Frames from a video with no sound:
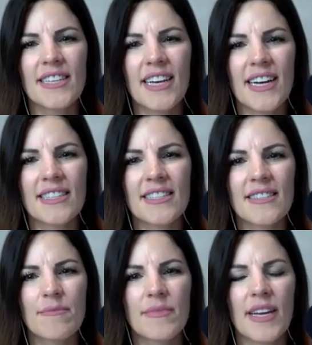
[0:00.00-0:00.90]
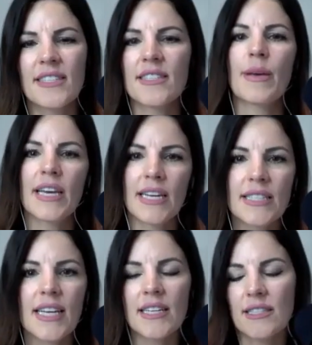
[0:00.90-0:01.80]
because that doesn't make any
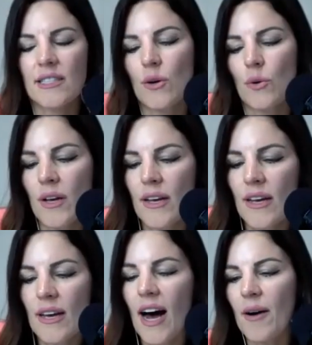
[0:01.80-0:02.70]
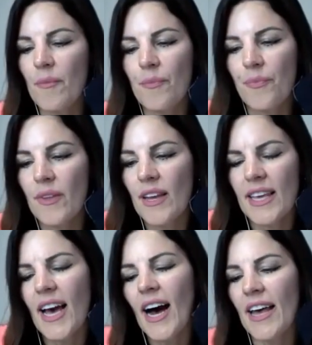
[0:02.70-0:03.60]
sense. So
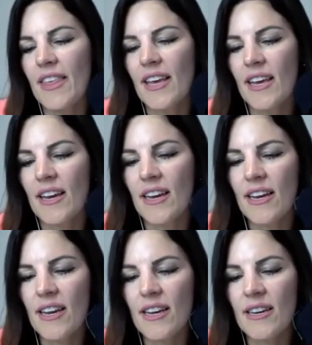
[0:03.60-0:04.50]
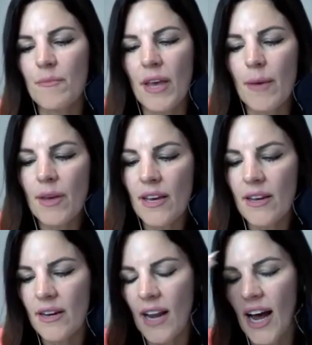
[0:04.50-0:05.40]
I think
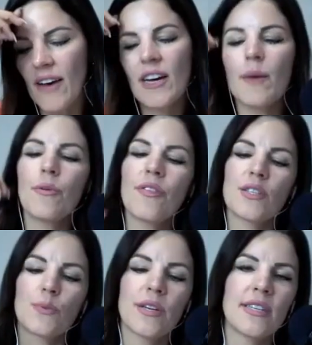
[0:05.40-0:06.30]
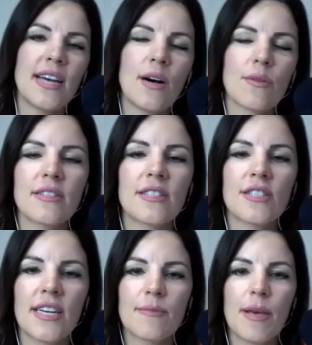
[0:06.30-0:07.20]
maybe I have a couple things written down
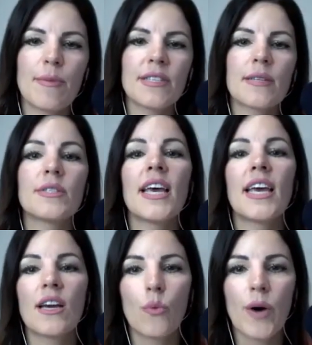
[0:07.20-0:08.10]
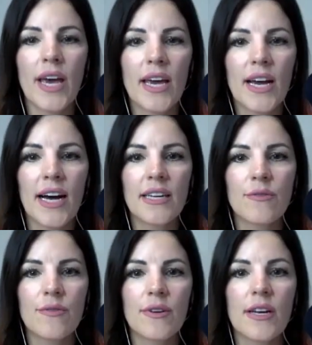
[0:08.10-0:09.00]
as maybe some takeaway kind
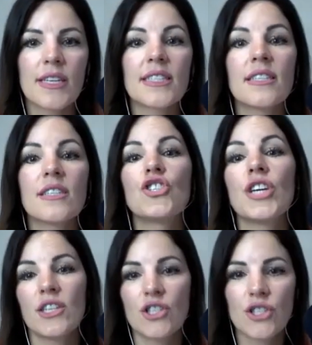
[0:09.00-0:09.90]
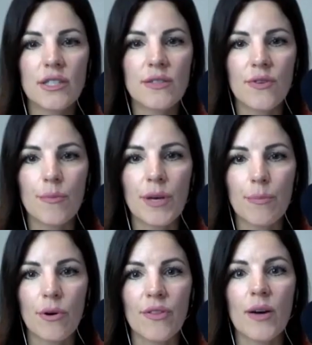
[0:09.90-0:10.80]
of suggestions for
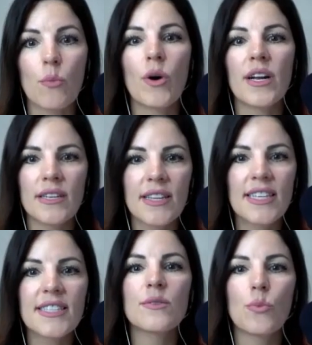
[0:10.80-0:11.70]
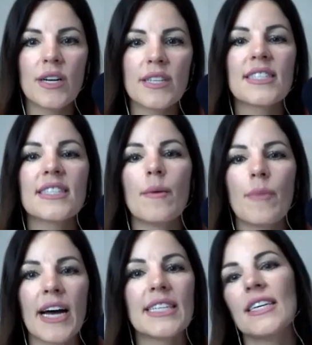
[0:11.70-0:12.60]
people, that this is what
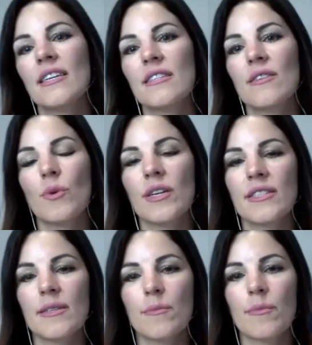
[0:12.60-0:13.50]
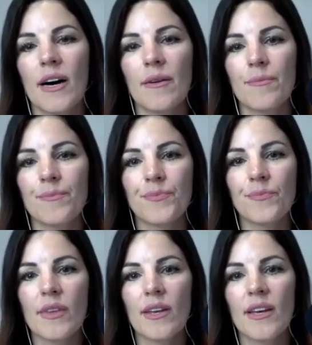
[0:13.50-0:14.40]
some ideas of what some
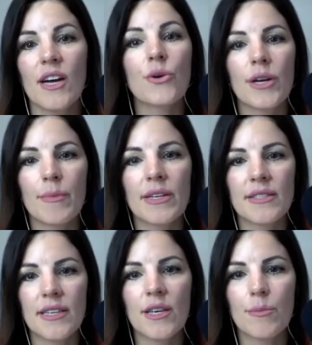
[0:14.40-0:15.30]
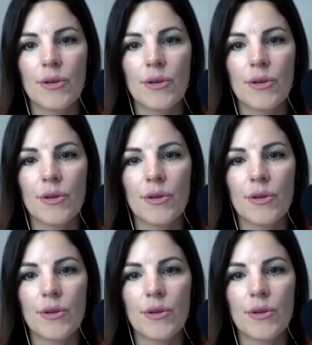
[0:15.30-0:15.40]
agreements in